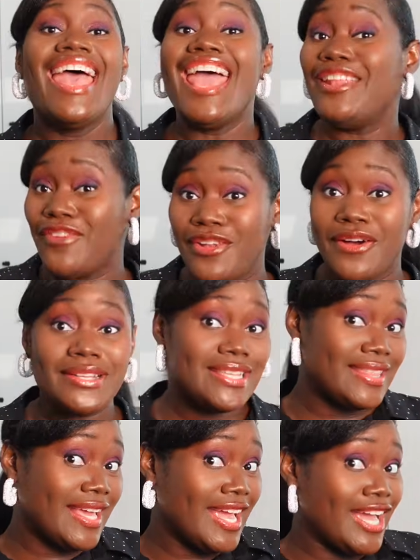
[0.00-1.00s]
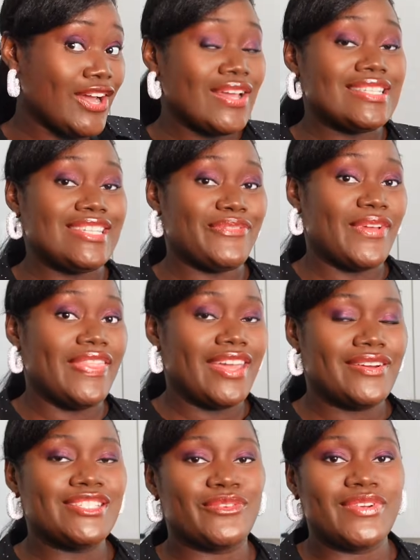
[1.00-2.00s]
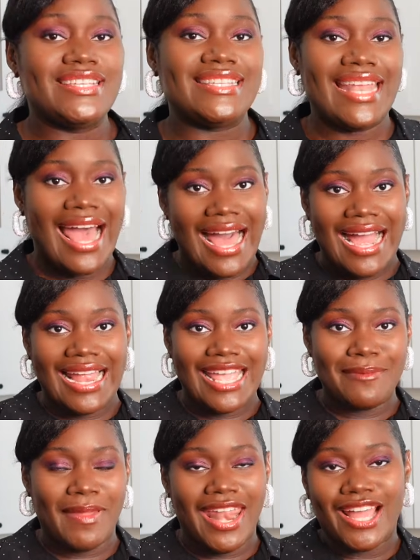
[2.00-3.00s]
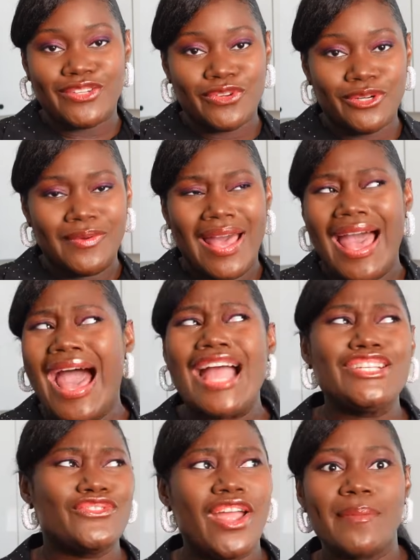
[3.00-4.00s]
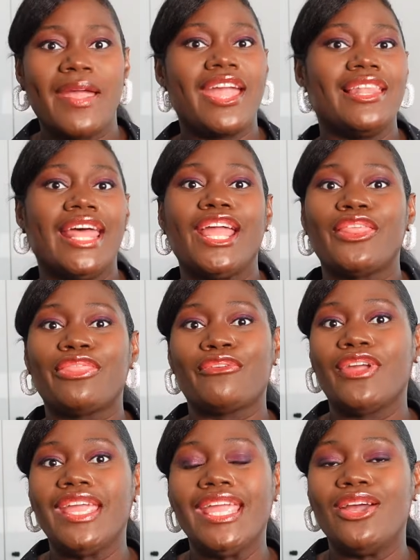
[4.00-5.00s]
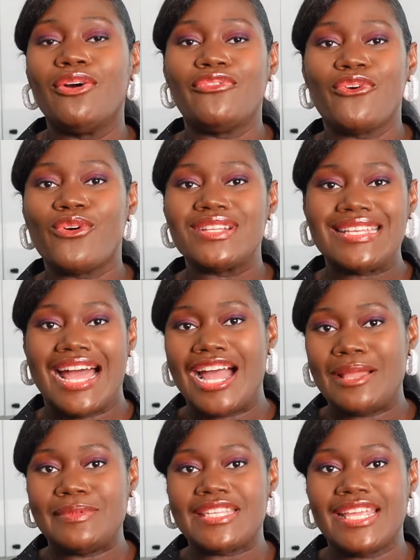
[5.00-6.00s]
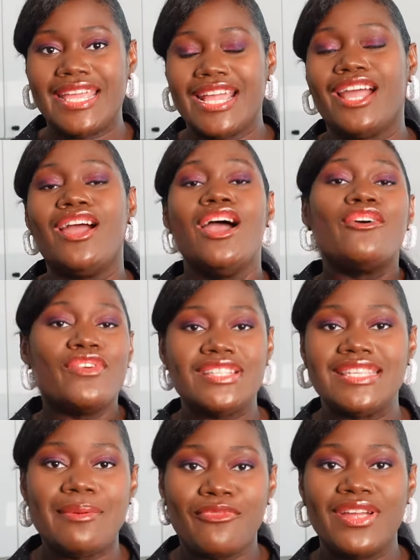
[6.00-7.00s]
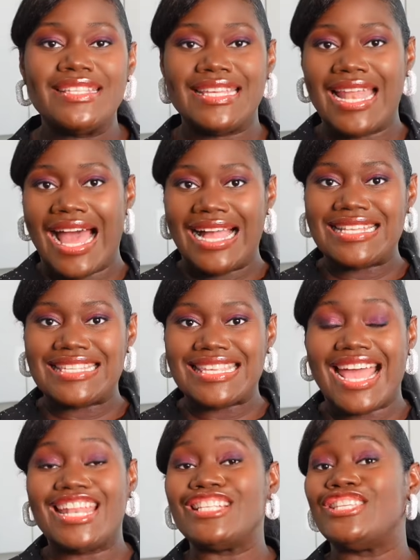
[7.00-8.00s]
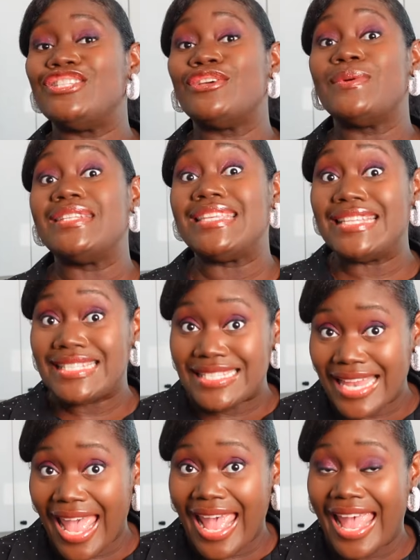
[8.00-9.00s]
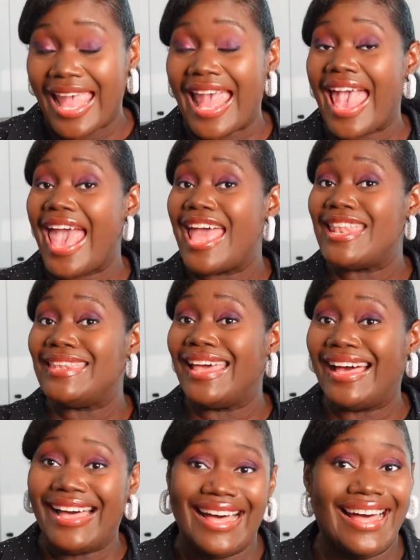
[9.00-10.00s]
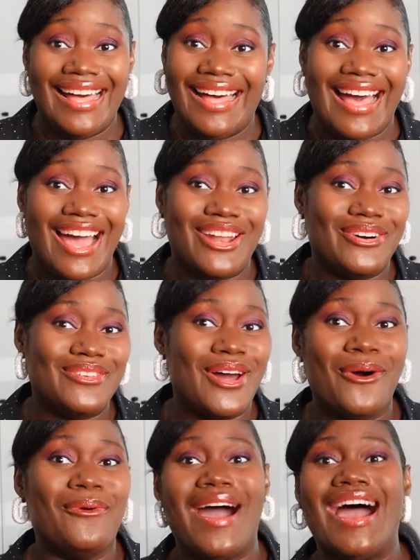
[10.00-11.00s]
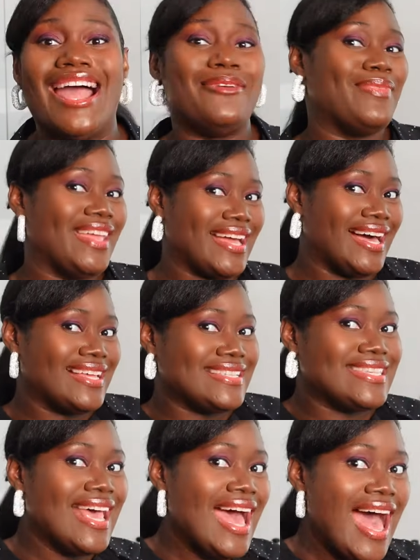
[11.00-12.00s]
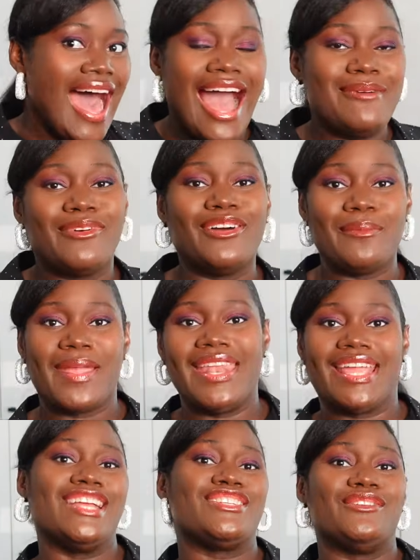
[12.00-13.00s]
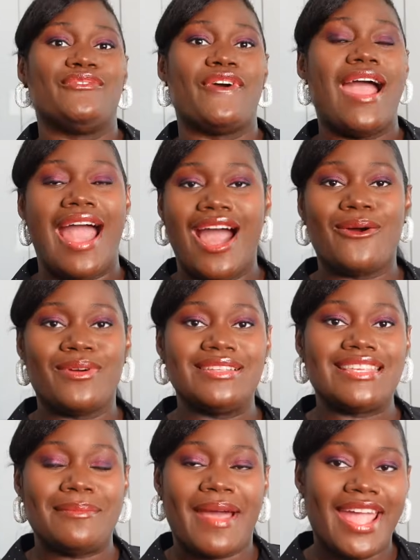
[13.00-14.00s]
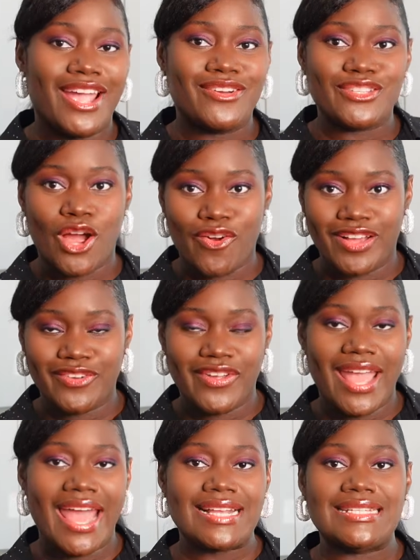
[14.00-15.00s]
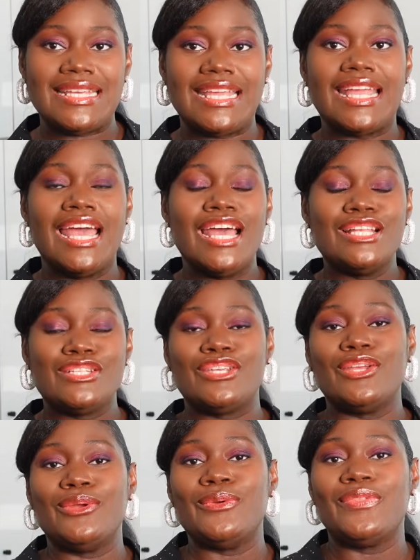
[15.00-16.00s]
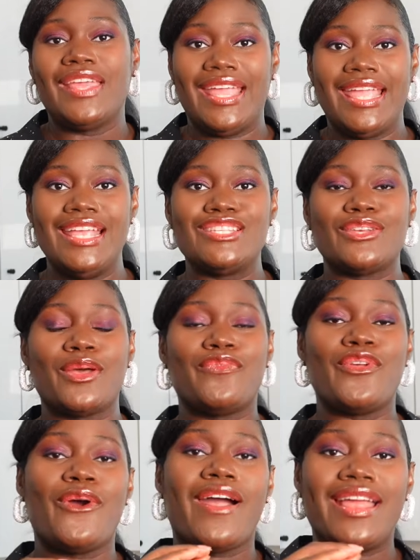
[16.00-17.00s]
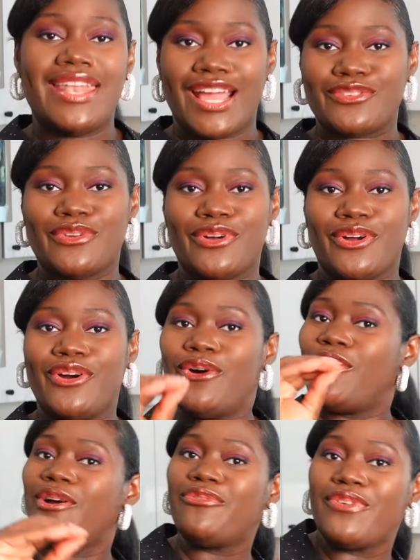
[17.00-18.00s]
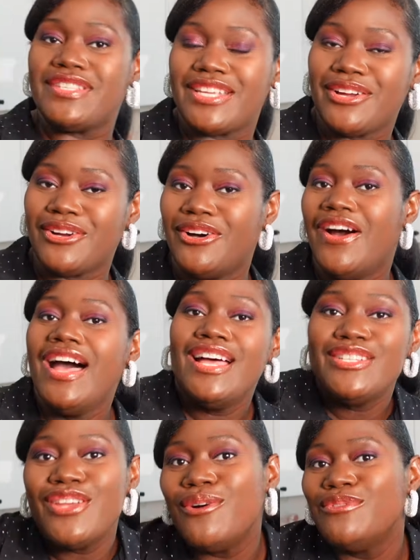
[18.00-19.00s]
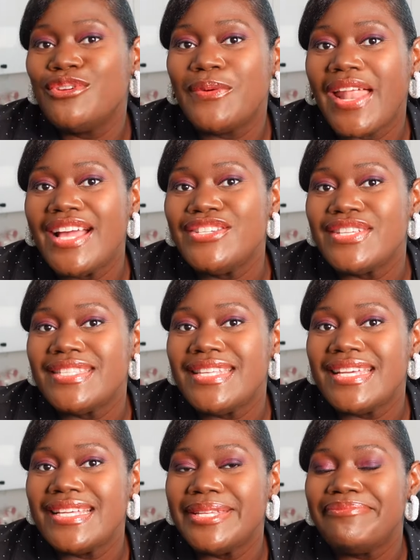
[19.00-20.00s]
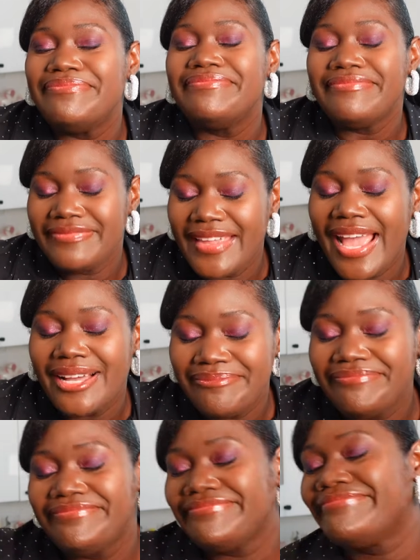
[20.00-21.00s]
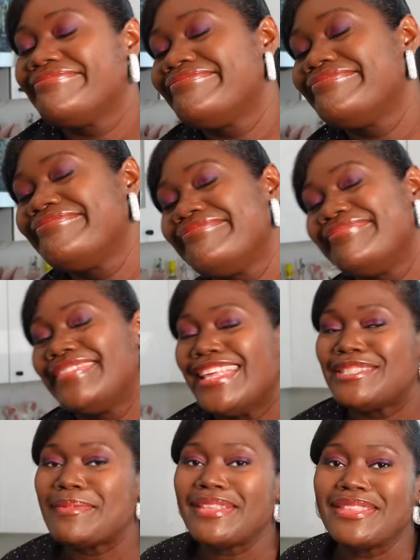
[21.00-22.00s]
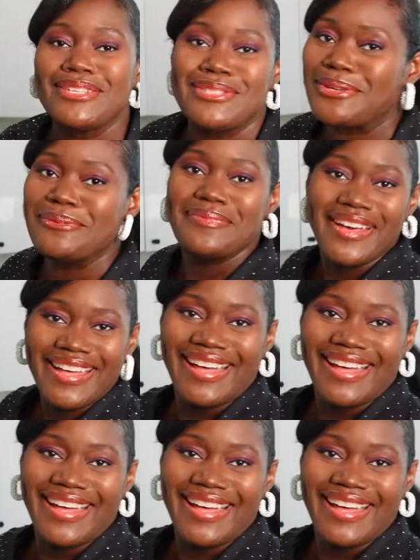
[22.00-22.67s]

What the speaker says: And if you notice that the hair is different, there is a reason. I am a natural. I straighten my hair like 3 or 4 times a year. For some reason, I decided to do it today, and I don't know why, because I'm going to be in the kitchen for hours and my hair is already reacting to the heat. So if you are a natural girl or a frizzy girl, don't do what I just did. Yeah, let's make this soup.